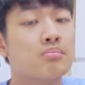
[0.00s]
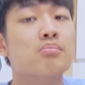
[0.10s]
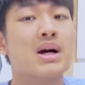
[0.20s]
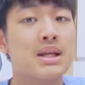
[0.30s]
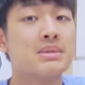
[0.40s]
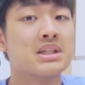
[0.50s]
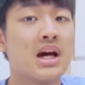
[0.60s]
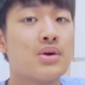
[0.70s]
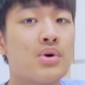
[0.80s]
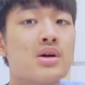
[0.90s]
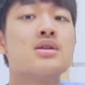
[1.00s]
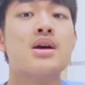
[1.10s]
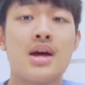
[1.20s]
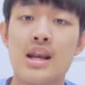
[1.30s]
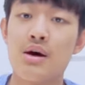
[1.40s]
My name is Kai Won,
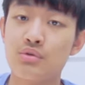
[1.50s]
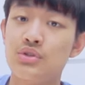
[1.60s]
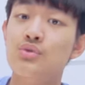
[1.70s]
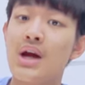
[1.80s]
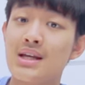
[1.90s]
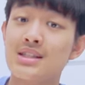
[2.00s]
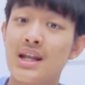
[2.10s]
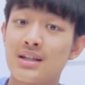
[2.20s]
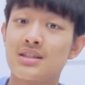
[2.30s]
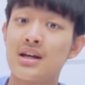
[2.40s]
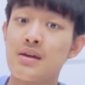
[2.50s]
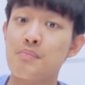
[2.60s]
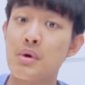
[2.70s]
and I will see you guys next time.